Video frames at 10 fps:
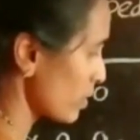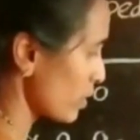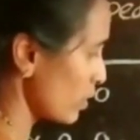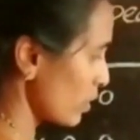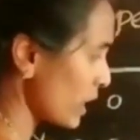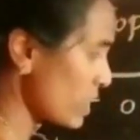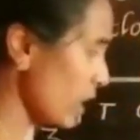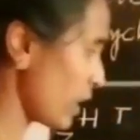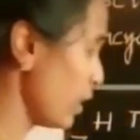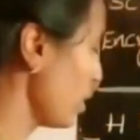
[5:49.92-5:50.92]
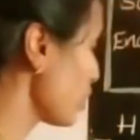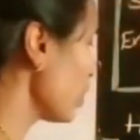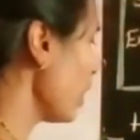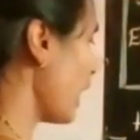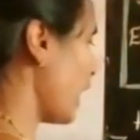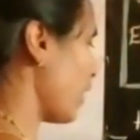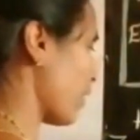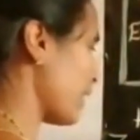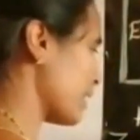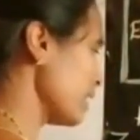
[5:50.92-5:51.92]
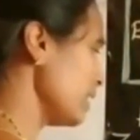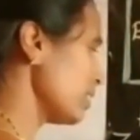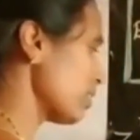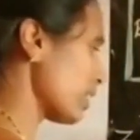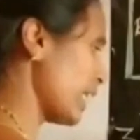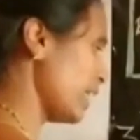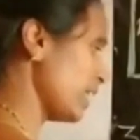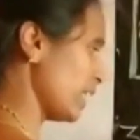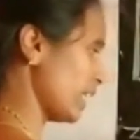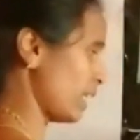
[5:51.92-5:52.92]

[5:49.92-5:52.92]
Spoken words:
Okay children, so I will write the 10 here.